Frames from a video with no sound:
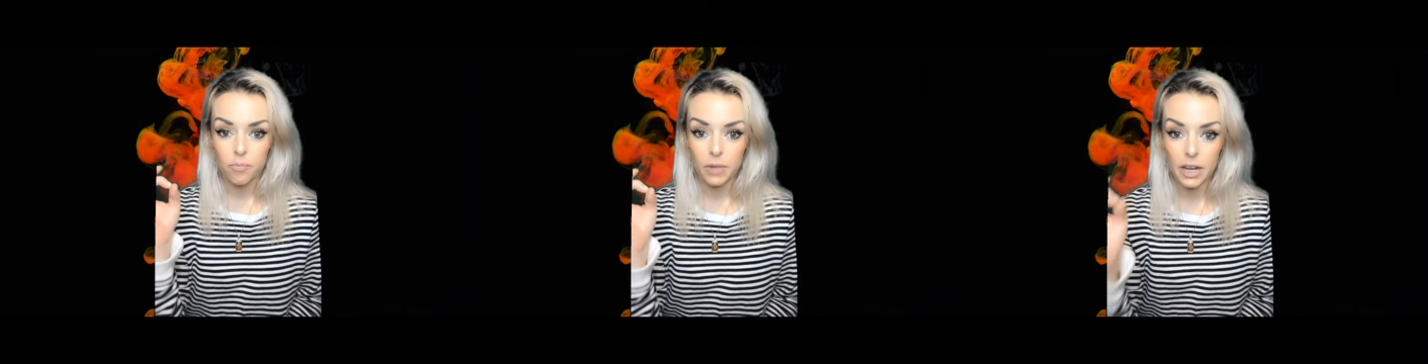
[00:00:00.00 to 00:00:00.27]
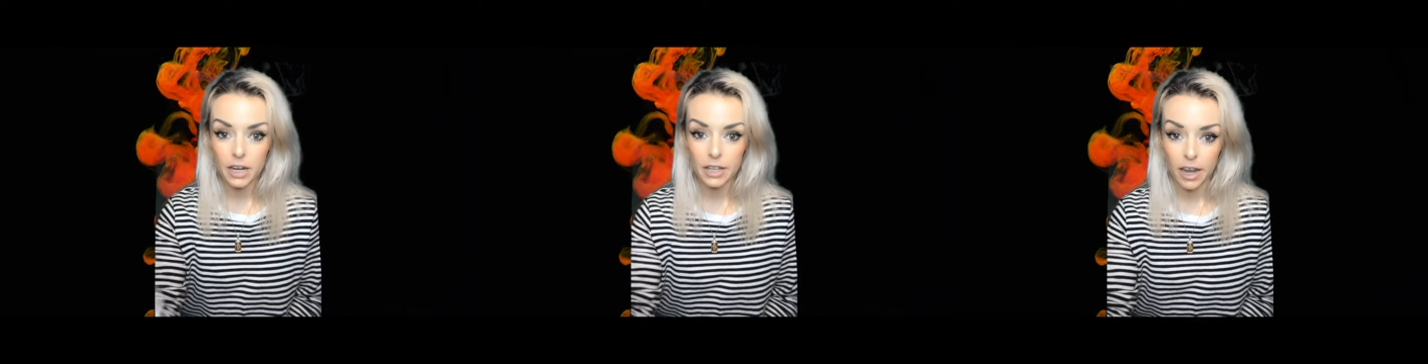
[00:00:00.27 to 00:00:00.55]

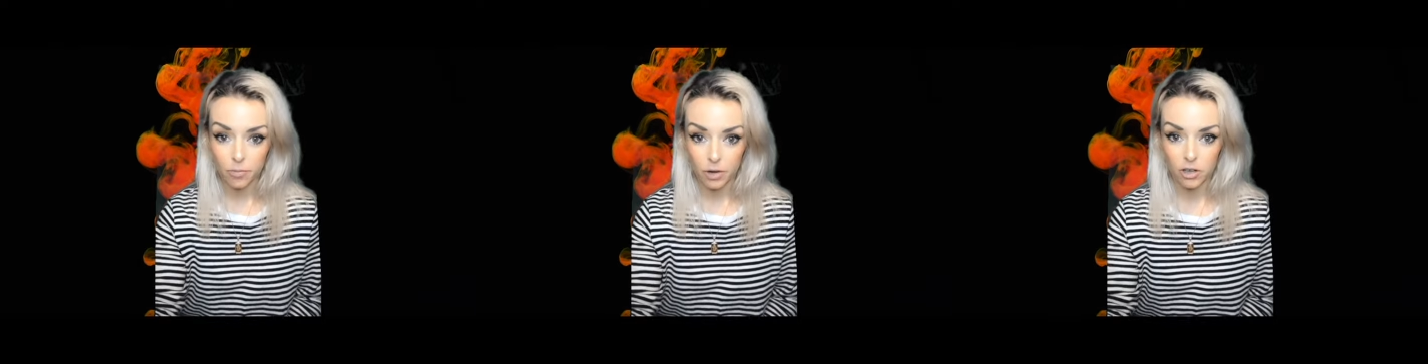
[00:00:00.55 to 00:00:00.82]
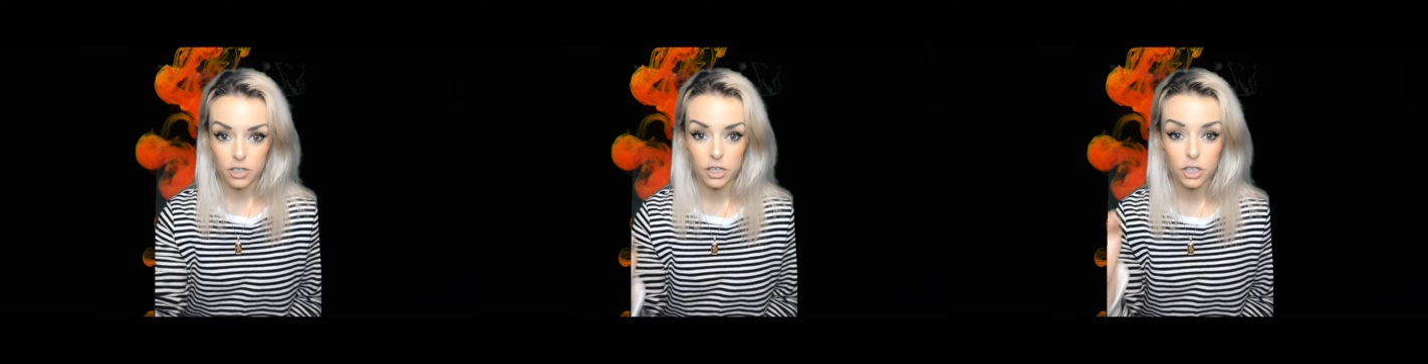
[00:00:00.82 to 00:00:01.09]
being that
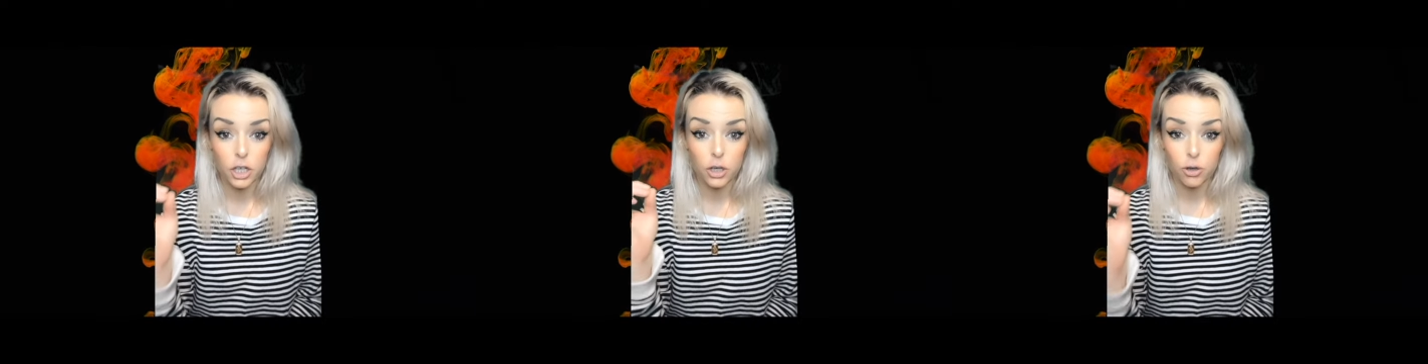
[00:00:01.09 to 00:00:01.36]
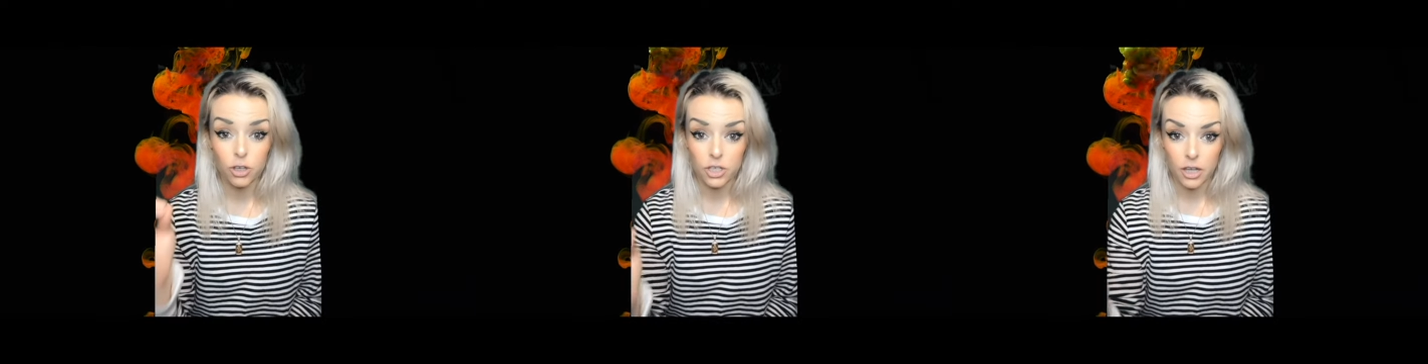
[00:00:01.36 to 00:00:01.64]
person to
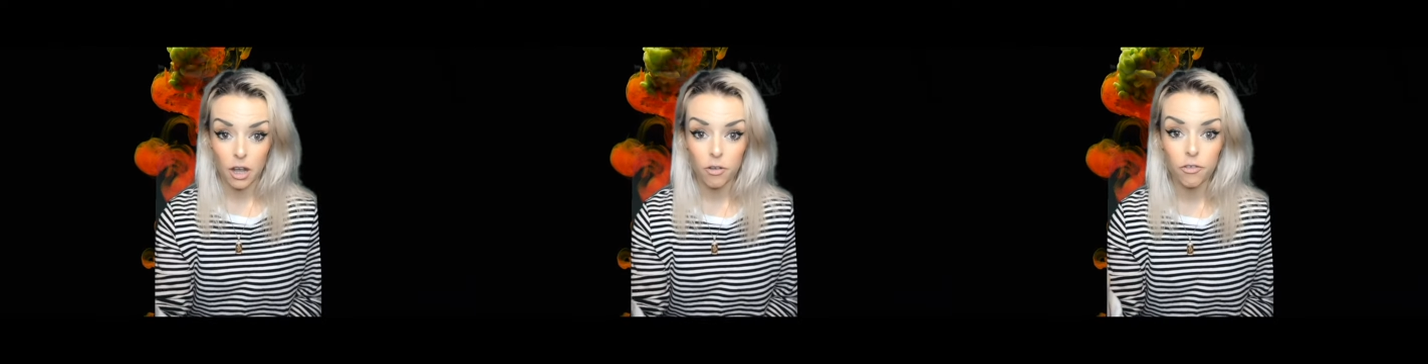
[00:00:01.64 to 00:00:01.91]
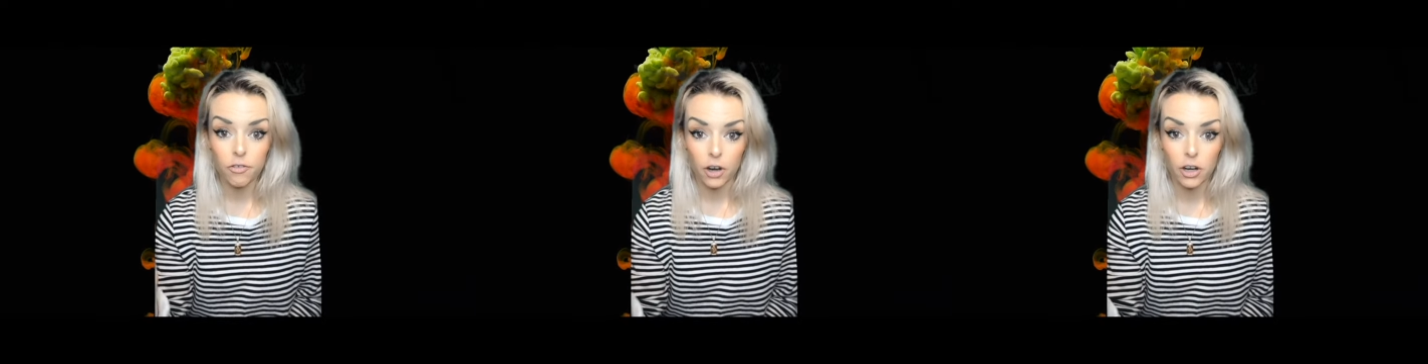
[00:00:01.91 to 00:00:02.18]

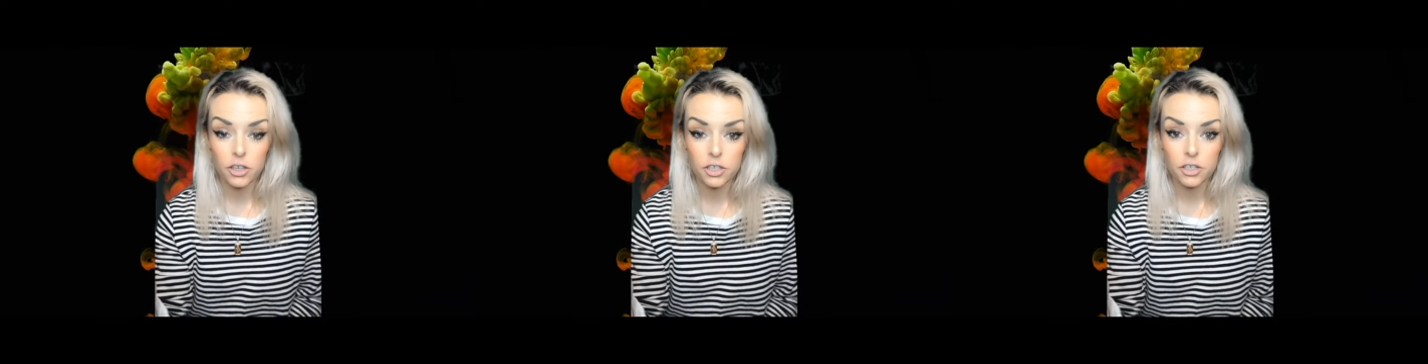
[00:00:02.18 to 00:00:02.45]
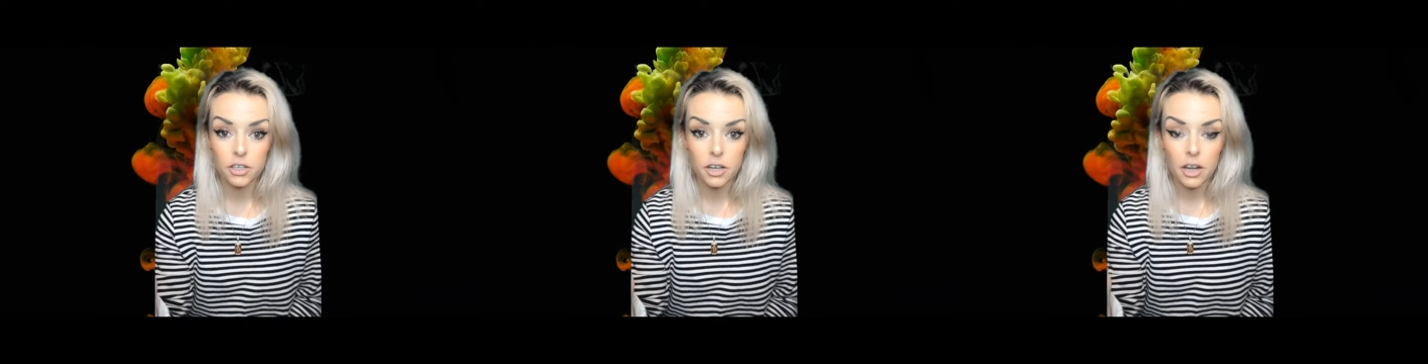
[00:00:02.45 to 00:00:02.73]
yourself
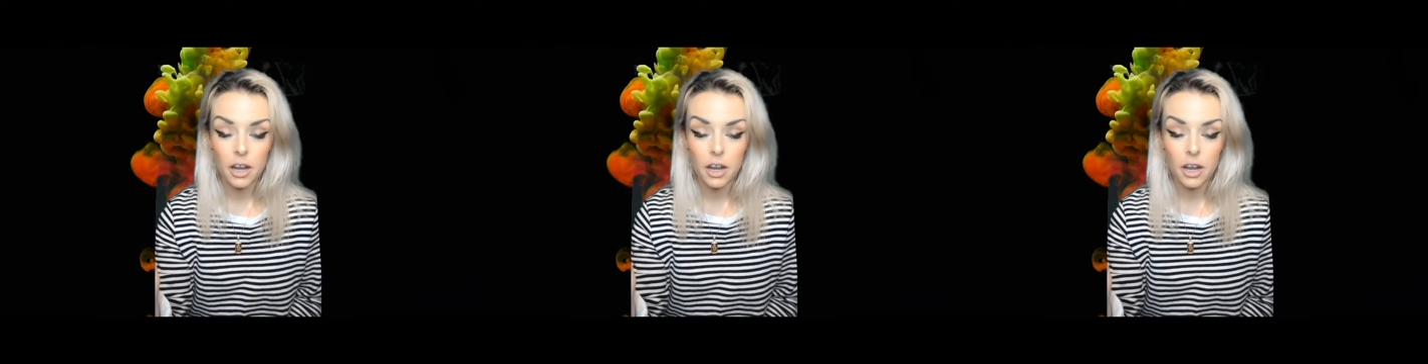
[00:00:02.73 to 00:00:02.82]
first,